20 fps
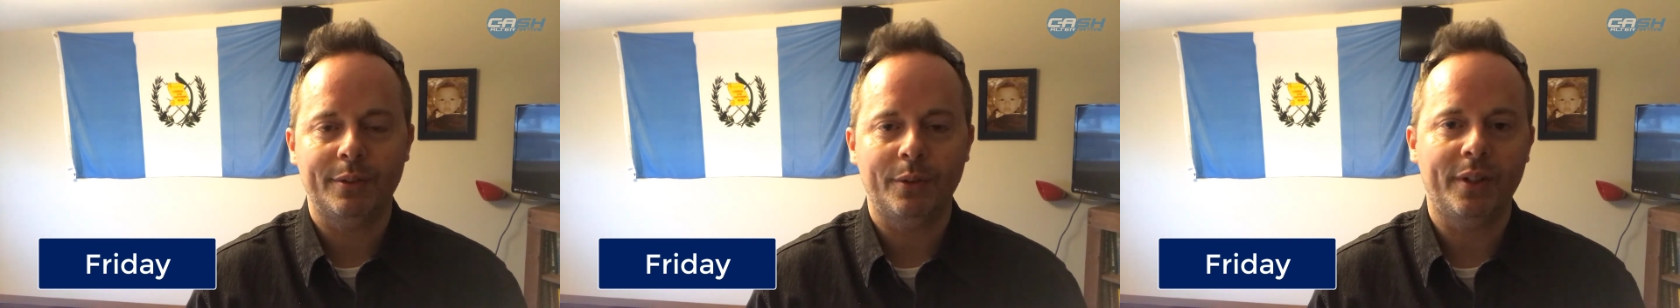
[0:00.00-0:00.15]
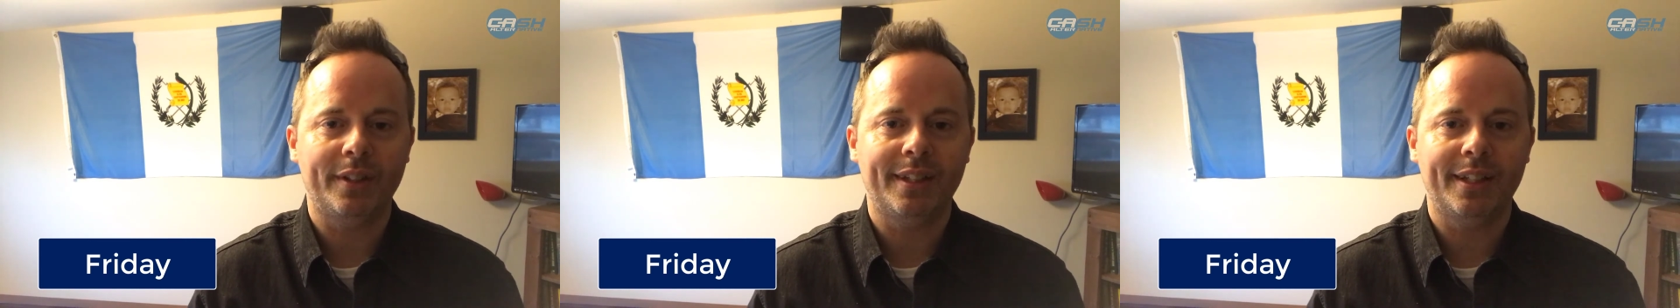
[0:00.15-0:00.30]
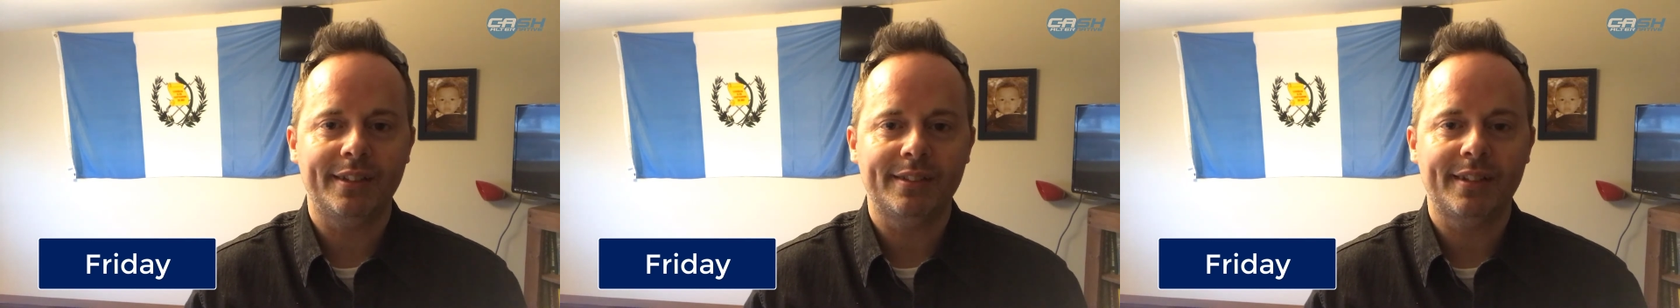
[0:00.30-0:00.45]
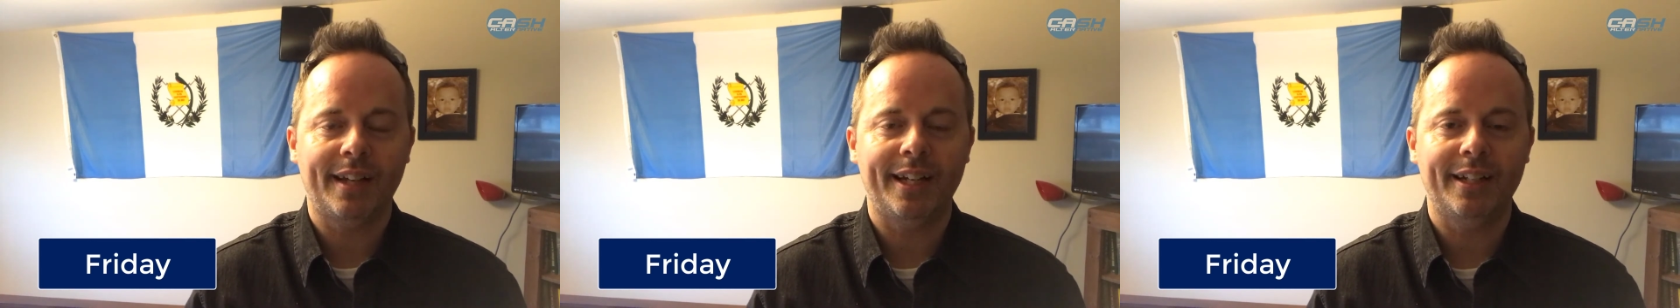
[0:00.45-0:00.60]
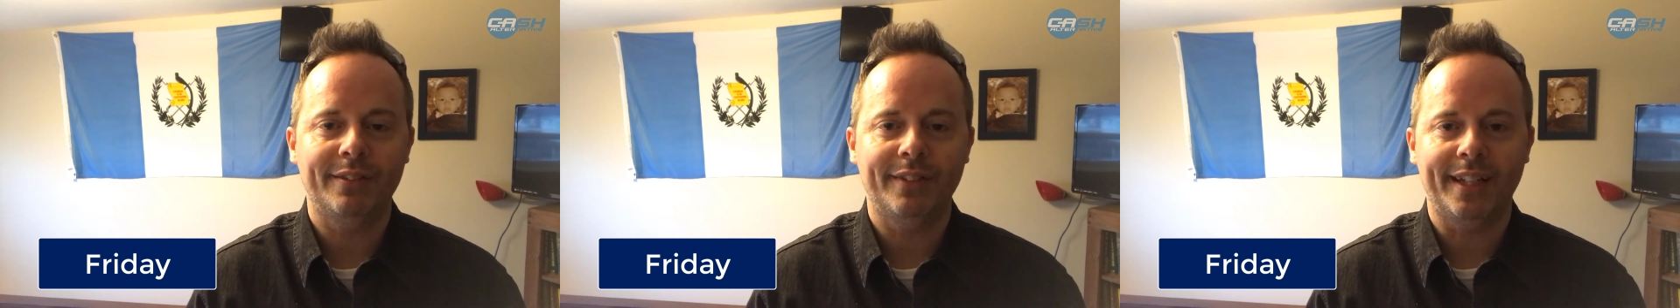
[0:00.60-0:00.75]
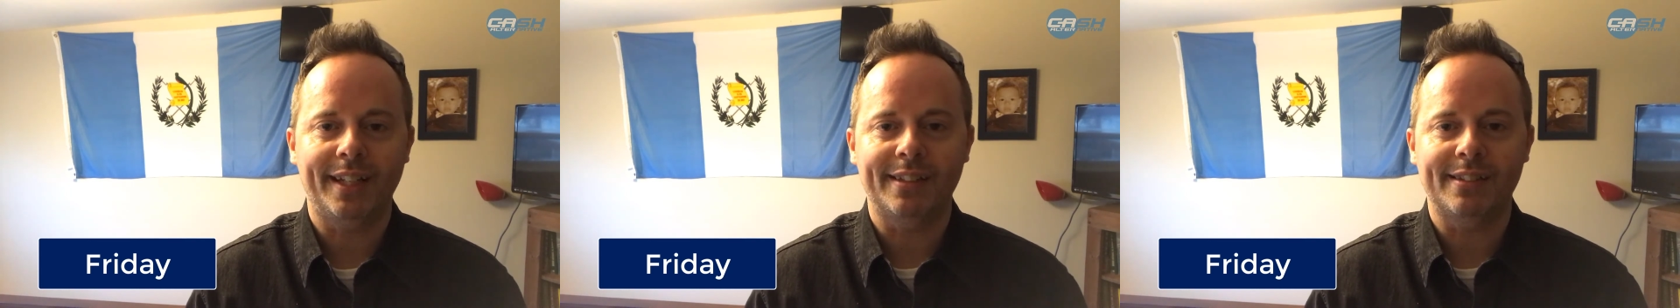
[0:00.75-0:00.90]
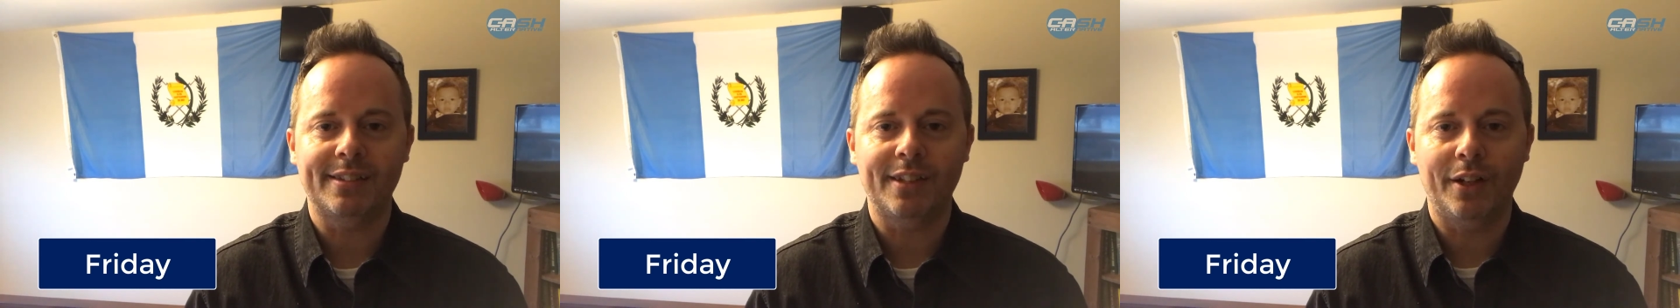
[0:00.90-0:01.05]
it's kind of
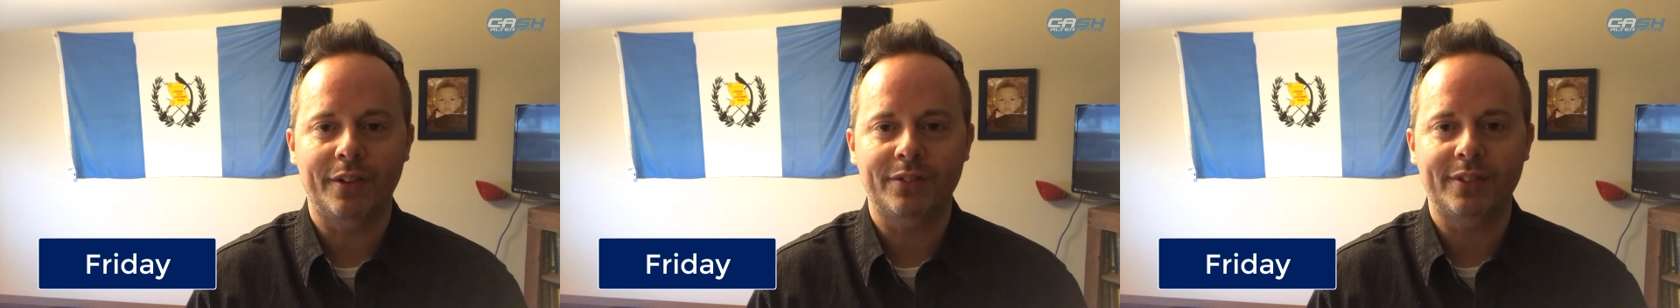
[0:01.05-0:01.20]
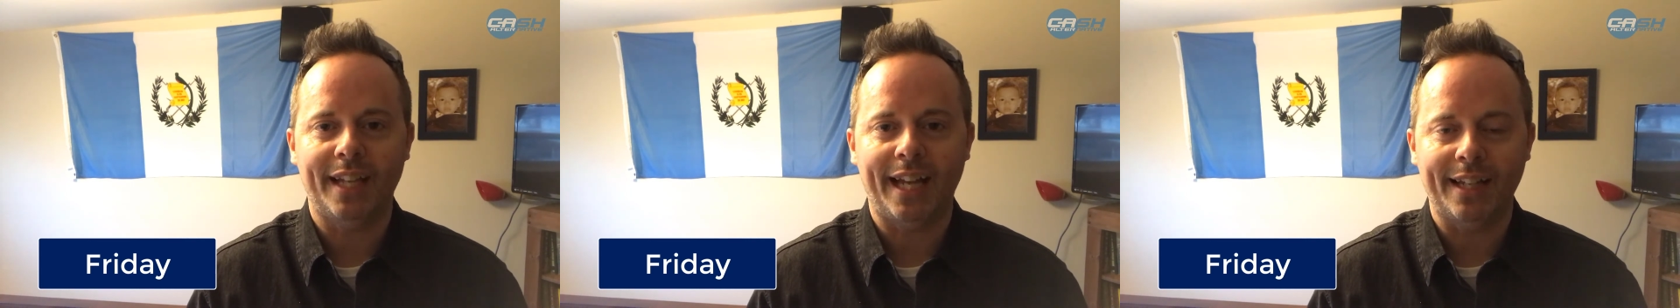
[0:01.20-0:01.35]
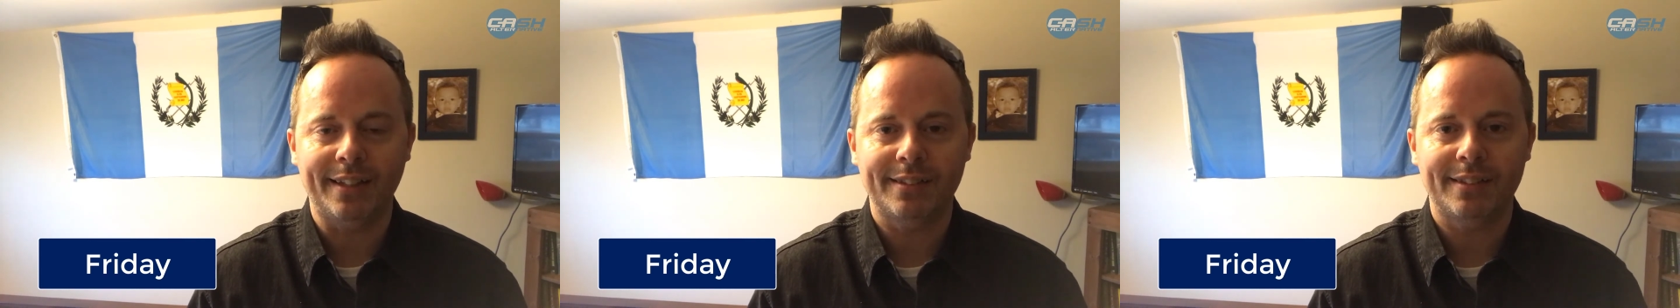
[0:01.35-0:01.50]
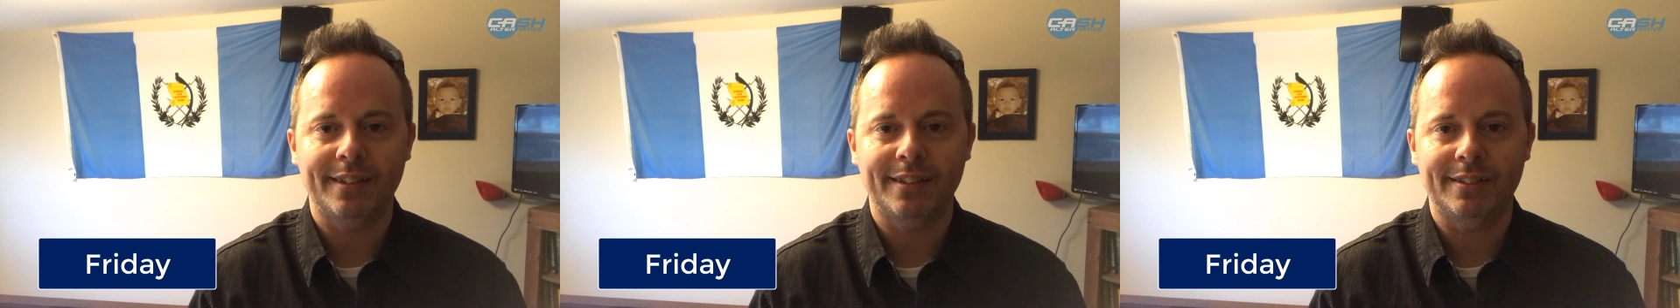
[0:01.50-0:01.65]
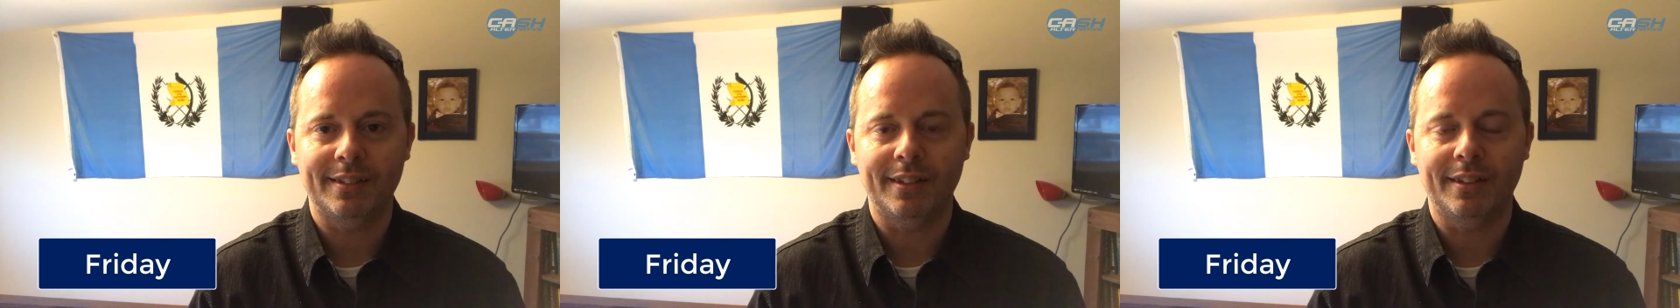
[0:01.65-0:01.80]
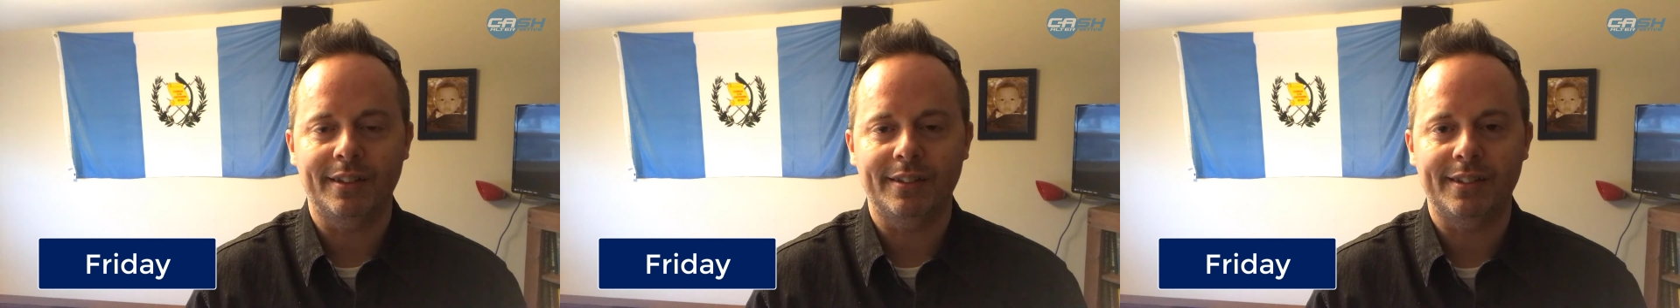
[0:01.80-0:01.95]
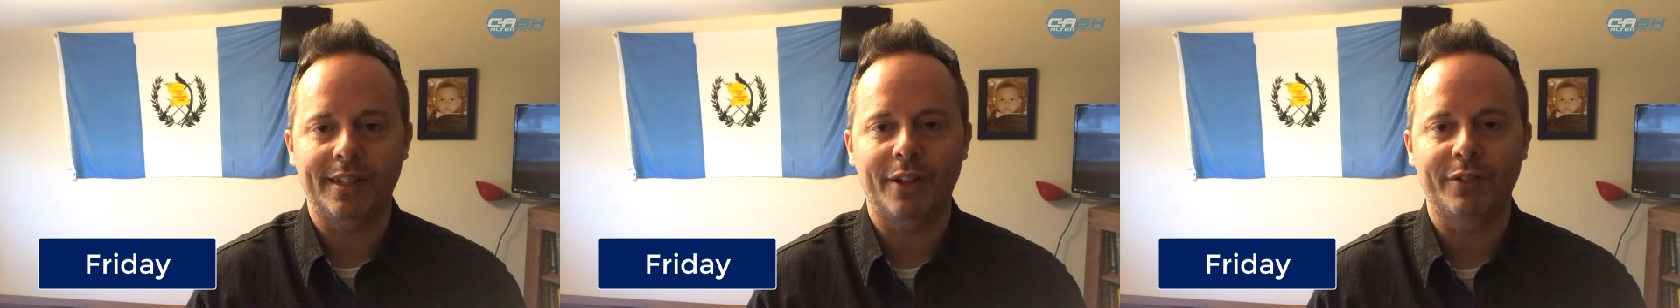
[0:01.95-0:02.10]
like a self-task, it's
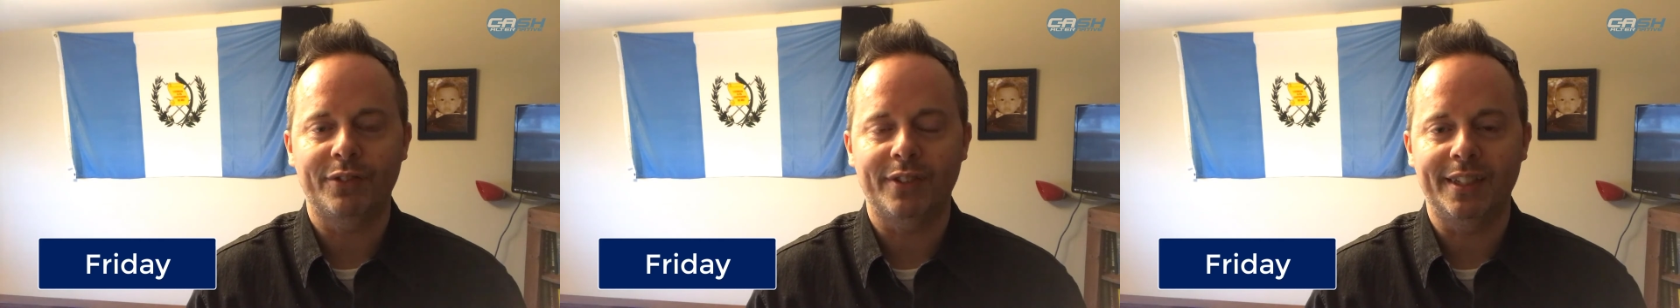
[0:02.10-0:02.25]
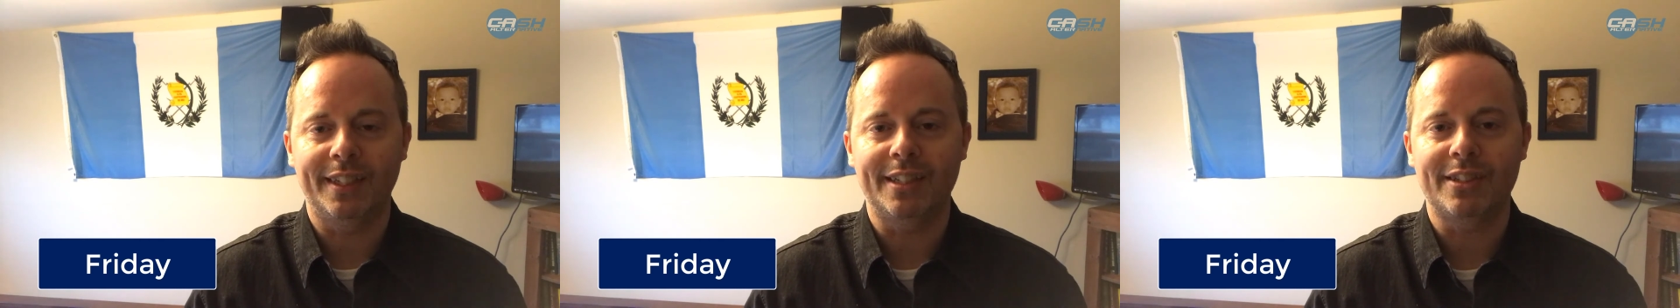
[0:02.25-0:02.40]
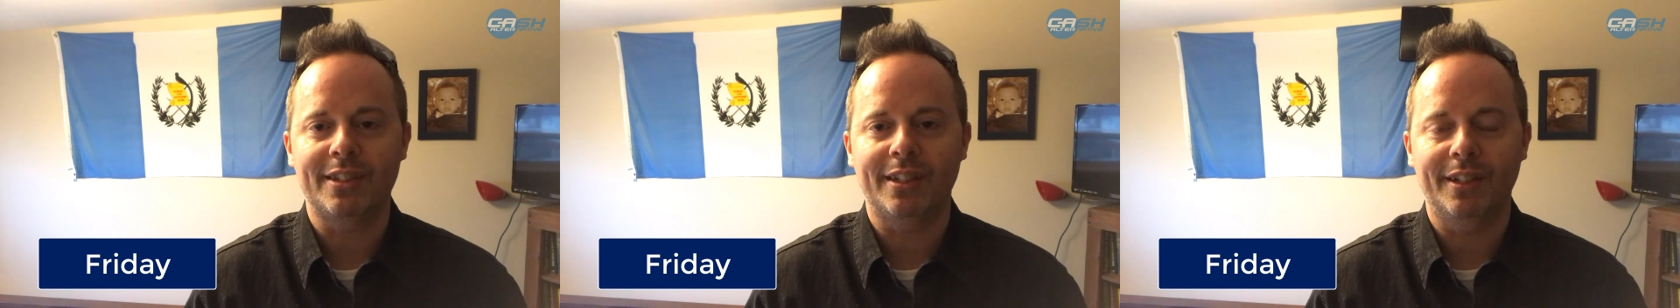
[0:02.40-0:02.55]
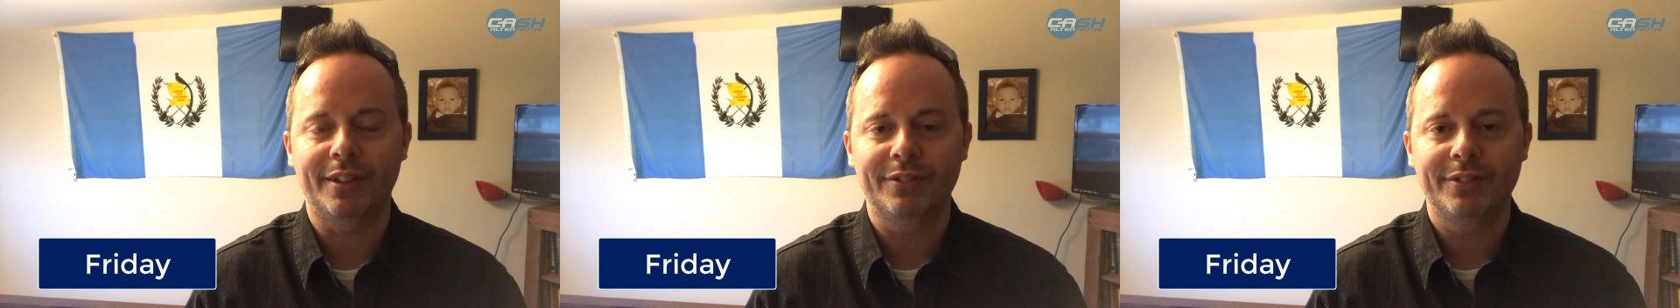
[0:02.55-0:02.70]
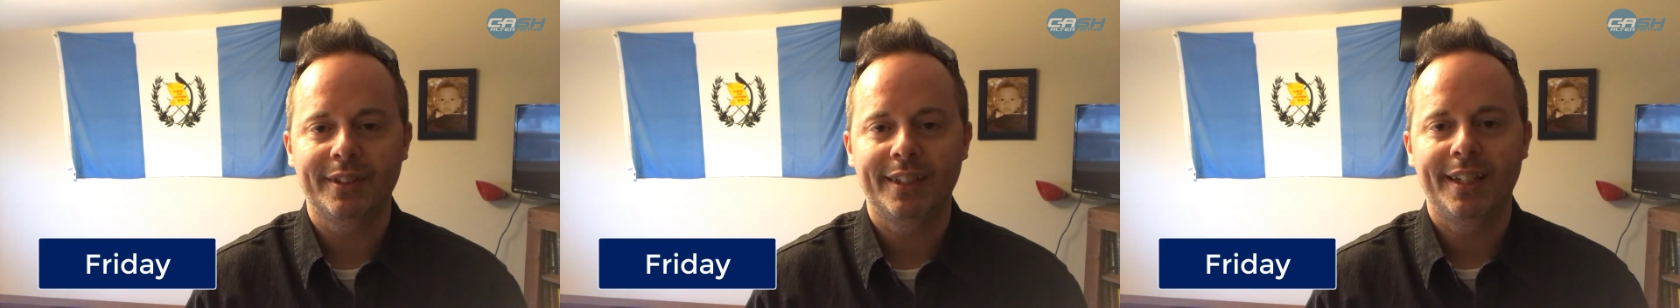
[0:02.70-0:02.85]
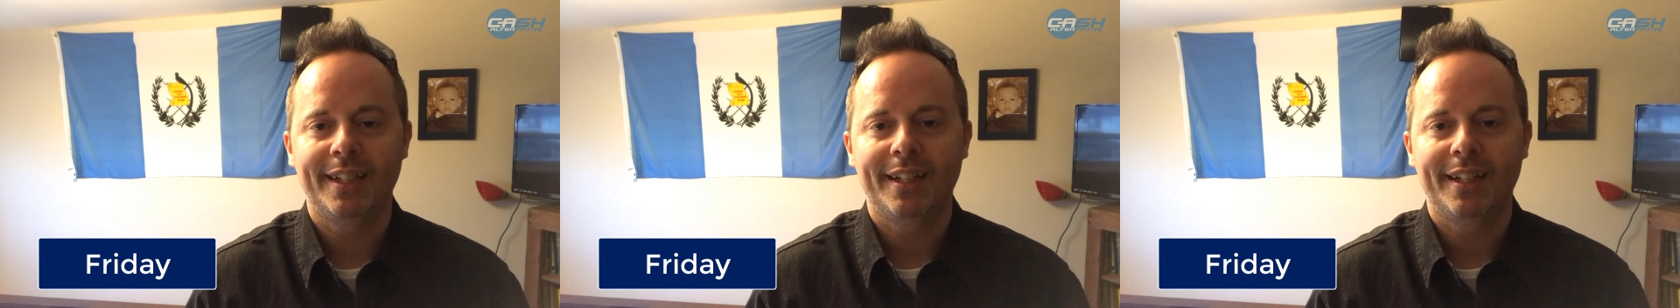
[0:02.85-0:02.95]
a self-initiative.